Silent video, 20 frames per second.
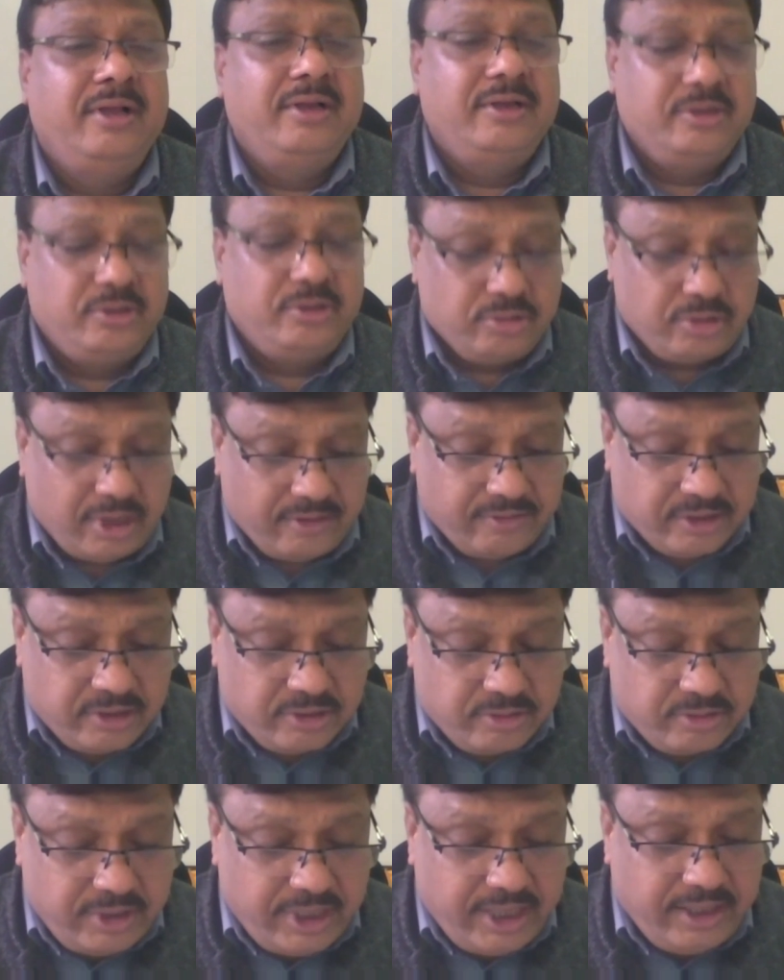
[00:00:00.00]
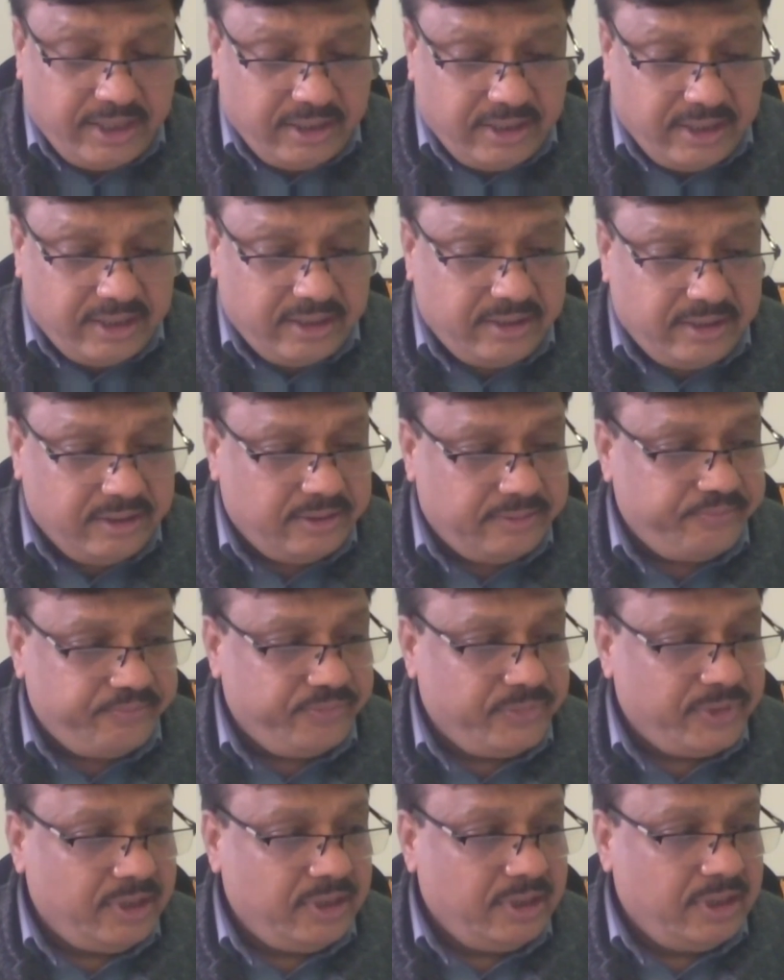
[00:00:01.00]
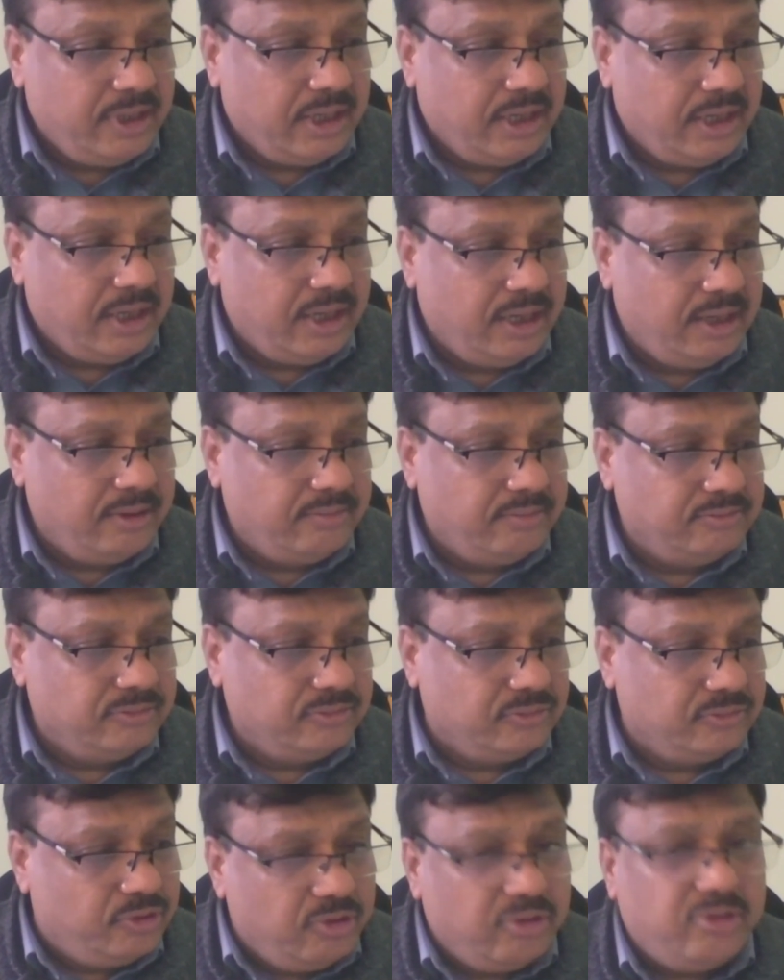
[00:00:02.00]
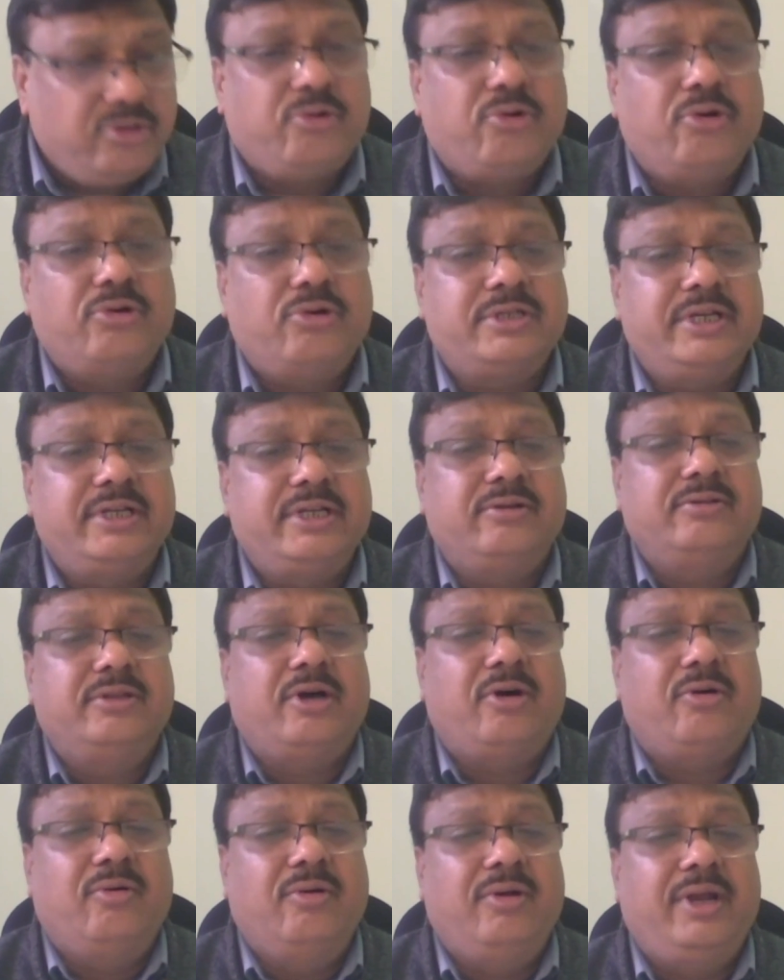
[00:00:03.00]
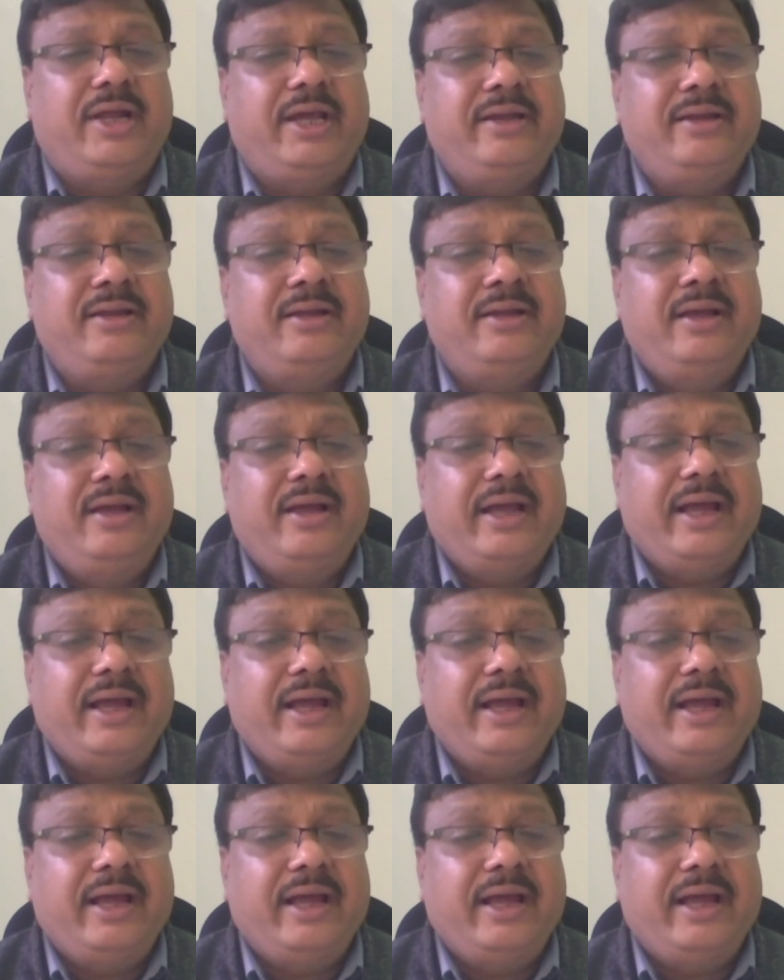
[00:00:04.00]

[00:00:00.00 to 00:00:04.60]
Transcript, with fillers: So our student did uh, um, good courses on the online.